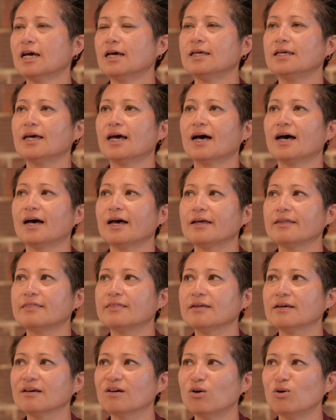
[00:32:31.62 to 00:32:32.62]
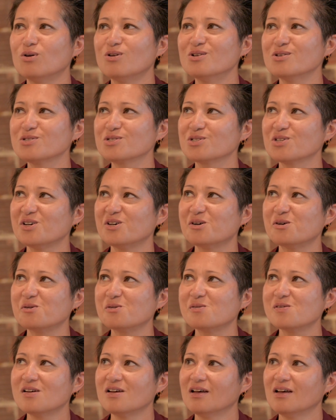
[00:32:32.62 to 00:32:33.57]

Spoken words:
Yeah, I think also,